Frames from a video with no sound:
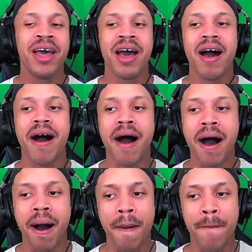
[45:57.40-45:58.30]

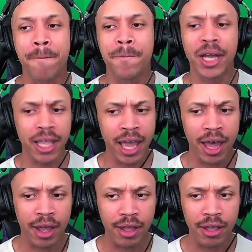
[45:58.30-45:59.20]
But
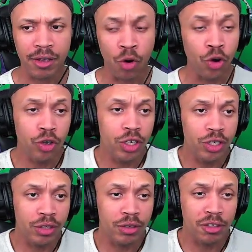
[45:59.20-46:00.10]
yeah, or you could
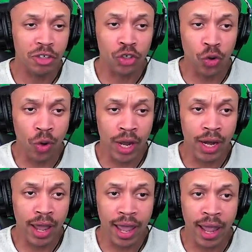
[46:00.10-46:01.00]
just
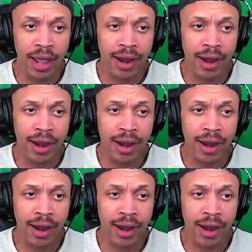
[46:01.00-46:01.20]
join and